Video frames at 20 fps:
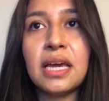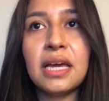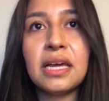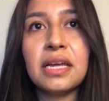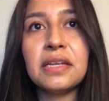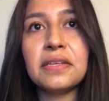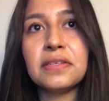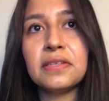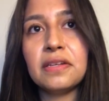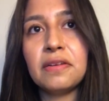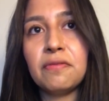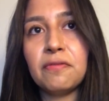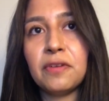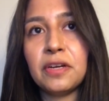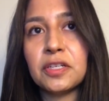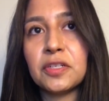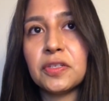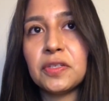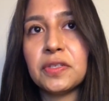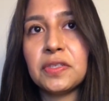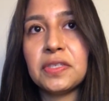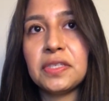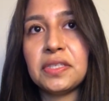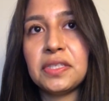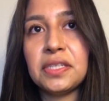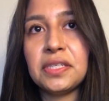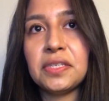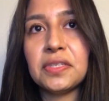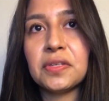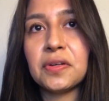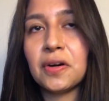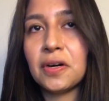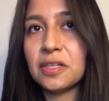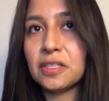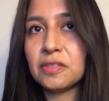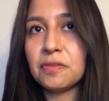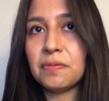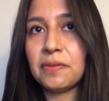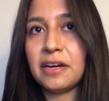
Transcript: It is an infectious disease caused